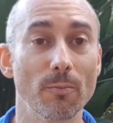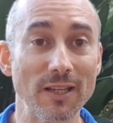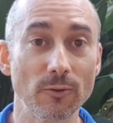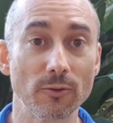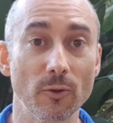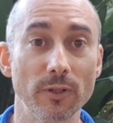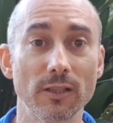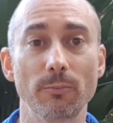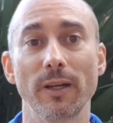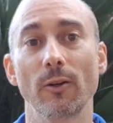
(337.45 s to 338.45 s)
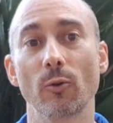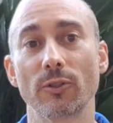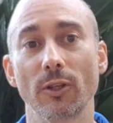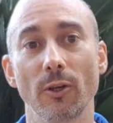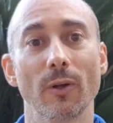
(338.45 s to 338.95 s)
muscle soreness, but
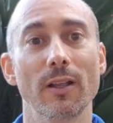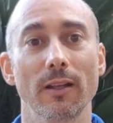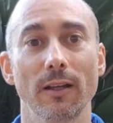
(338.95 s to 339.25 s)
also